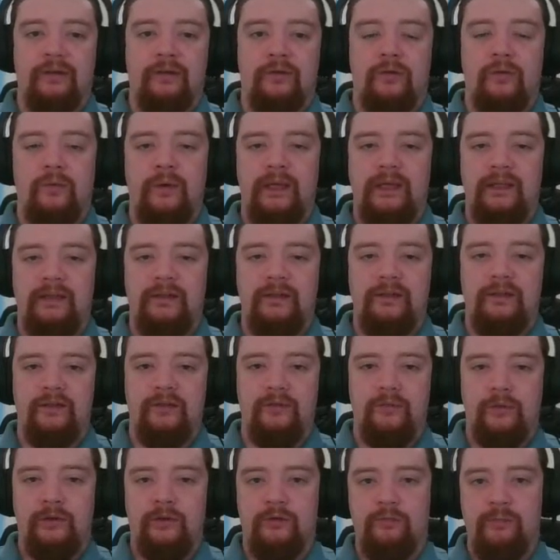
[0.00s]
queen,
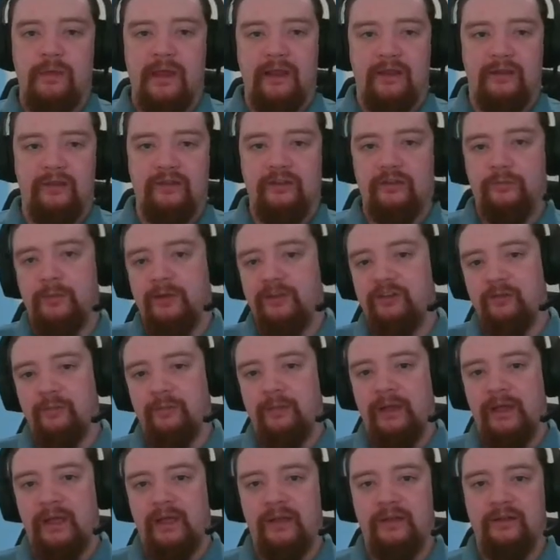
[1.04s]
which makes this bishop
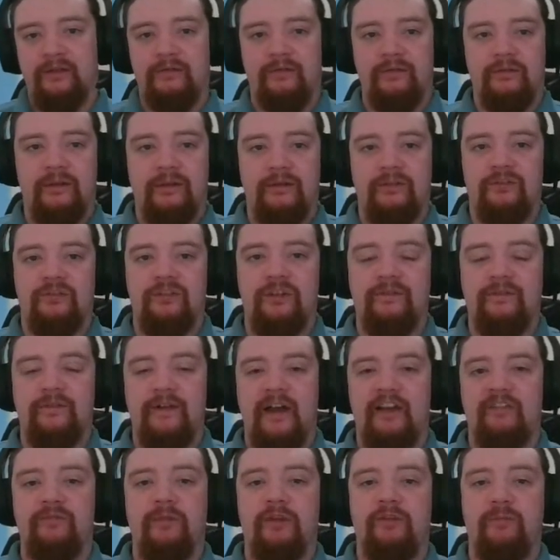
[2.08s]

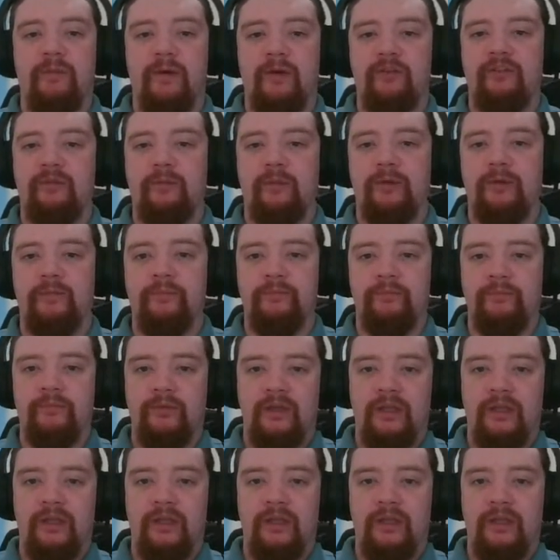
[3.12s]
g5 move possible.